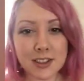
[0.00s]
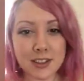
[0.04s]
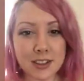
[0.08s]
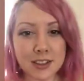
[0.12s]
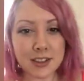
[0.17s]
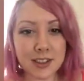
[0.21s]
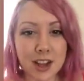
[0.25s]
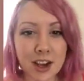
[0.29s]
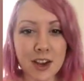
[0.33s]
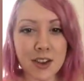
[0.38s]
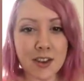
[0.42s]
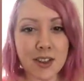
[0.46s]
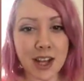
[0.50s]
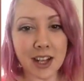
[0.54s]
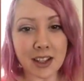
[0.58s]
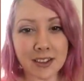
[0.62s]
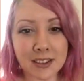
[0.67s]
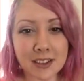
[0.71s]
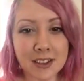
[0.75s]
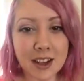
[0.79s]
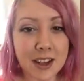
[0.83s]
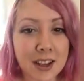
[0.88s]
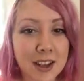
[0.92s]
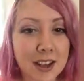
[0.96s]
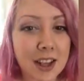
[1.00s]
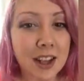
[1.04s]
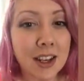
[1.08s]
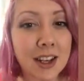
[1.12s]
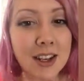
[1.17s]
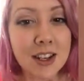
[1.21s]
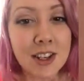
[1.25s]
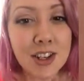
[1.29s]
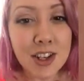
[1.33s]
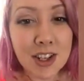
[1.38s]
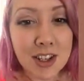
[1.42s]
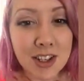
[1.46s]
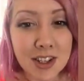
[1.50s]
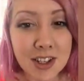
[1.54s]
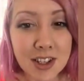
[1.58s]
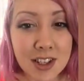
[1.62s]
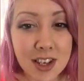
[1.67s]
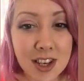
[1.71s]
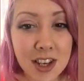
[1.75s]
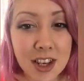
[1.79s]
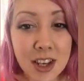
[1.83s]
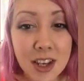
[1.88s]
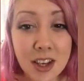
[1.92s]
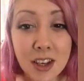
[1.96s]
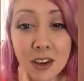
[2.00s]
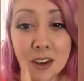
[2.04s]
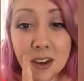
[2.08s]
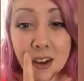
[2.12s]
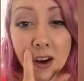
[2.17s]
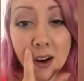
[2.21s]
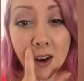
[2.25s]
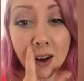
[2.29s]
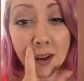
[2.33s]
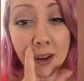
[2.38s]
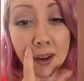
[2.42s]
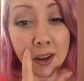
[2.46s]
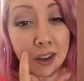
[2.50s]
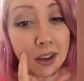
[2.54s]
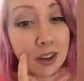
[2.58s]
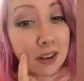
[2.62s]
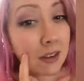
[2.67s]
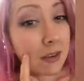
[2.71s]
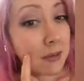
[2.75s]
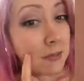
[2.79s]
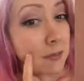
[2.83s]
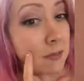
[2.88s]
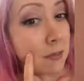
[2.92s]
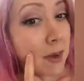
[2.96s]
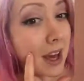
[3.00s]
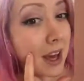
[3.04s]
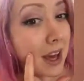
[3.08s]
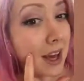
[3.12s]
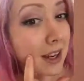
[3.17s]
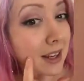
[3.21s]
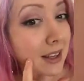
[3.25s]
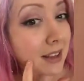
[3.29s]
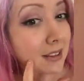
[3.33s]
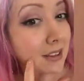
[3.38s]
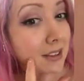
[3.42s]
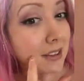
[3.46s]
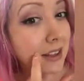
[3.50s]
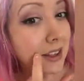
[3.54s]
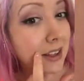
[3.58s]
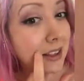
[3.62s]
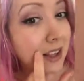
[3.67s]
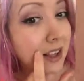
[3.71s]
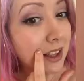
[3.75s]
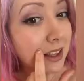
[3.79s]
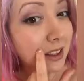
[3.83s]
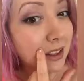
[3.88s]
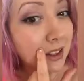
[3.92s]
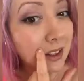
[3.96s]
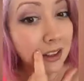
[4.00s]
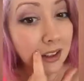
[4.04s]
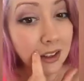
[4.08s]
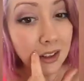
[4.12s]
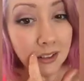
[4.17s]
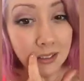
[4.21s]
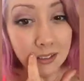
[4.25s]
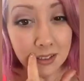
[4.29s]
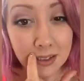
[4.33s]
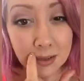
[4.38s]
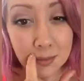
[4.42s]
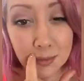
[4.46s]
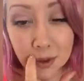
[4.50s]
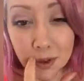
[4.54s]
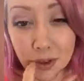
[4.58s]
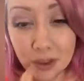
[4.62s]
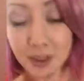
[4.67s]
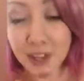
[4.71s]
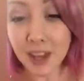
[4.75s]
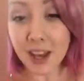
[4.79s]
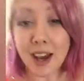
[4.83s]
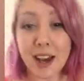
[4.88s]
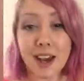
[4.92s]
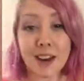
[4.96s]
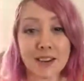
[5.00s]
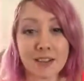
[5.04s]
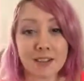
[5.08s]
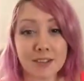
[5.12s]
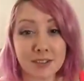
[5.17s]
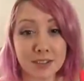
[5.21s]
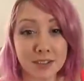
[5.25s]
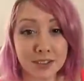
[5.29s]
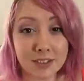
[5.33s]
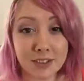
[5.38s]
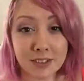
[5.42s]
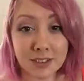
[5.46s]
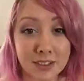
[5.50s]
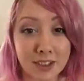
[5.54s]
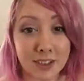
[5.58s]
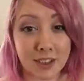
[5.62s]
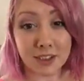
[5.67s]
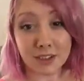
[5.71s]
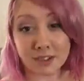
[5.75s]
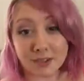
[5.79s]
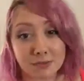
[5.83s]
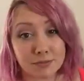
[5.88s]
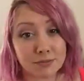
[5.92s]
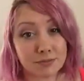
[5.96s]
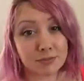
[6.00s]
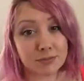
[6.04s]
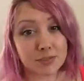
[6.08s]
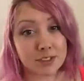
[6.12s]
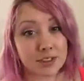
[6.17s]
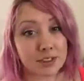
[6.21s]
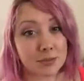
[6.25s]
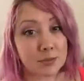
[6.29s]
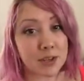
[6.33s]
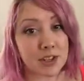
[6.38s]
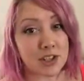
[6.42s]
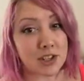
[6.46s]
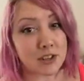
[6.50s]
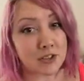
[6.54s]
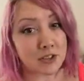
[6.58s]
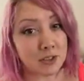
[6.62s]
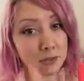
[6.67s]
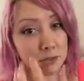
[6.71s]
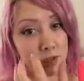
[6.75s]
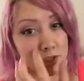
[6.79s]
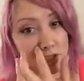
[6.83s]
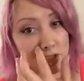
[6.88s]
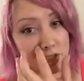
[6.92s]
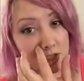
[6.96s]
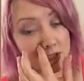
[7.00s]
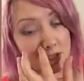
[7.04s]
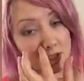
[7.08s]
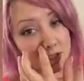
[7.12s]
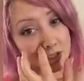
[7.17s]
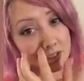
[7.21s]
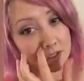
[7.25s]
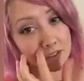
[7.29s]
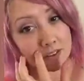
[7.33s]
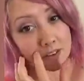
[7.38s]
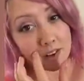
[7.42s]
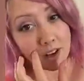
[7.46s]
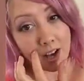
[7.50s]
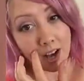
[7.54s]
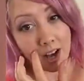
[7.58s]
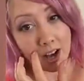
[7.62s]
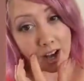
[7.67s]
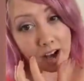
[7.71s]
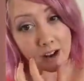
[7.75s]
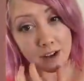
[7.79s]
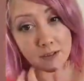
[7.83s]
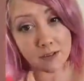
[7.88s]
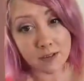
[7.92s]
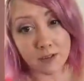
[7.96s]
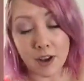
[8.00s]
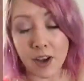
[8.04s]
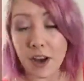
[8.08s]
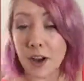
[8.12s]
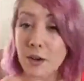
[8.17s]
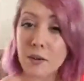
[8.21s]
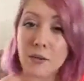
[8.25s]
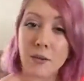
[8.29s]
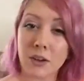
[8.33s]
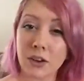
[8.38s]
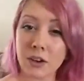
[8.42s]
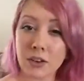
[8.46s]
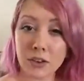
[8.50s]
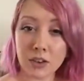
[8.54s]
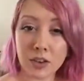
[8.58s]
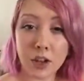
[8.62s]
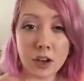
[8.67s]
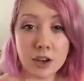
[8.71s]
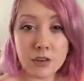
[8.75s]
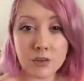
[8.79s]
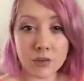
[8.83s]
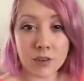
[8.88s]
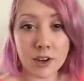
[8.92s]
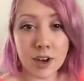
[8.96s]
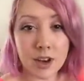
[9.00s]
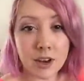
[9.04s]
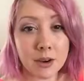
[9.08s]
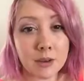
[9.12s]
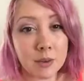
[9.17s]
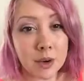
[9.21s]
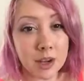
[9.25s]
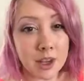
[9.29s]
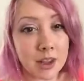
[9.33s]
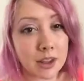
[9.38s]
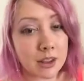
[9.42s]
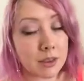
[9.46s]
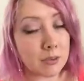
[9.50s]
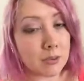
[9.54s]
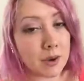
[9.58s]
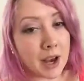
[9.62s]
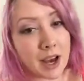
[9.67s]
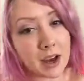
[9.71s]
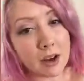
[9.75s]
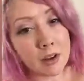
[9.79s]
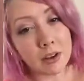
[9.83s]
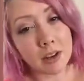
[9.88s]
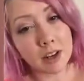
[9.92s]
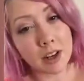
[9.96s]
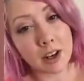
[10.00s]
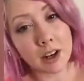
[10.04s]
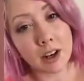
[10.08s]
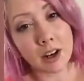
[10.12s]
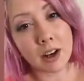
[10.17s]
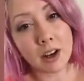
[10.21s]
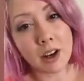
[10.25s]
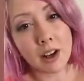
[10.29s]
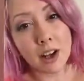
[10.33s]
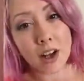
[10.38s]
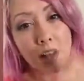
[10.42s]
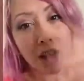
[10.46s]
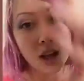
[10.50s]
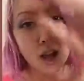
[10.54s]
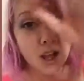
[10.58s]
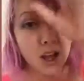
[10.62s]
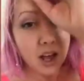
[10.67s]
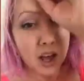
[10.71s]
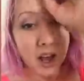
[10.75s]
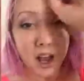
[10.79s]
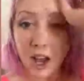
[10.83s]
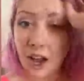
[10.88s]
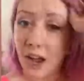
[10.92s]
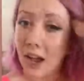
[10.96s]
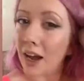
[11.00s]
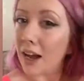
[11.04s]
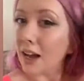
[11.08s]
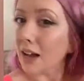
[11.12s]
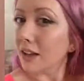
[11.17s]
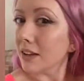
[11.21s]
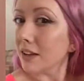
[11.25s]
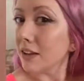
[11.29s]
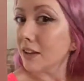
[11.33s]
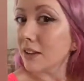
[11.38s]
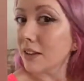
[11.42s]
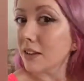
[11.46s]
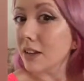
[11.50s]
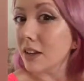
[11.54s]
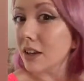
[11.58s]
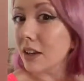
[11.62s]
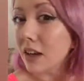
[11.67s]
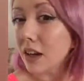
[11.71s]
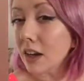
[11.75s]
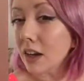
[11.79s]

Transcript: So that's done, and as you can see, you can barely see that little spot there, you know, especially from a distance. I have gone over it with powder and